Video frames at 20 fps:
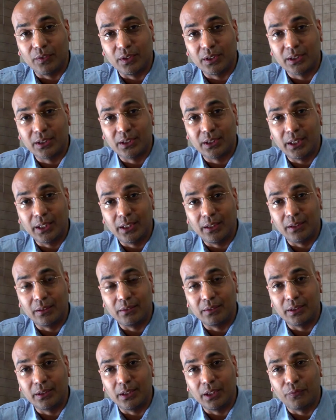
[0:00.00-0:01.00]
Once
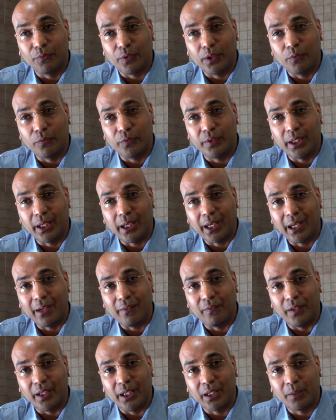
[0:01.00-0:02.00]
they, if, if they have